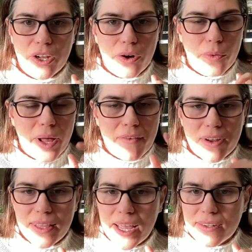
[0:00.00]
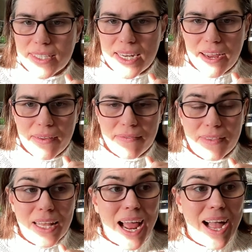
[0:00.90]
you know, everything else that I
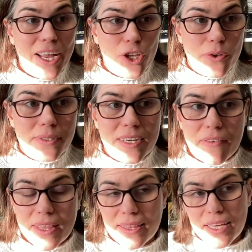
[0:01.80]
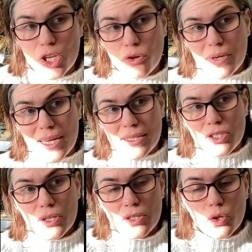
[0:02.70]
that I used, everything that you need
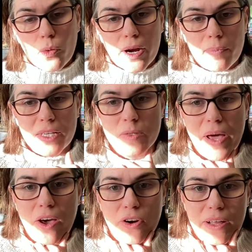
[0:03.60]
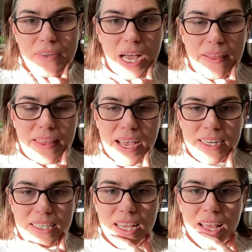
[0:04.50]
to to work up this pattern. I've got that.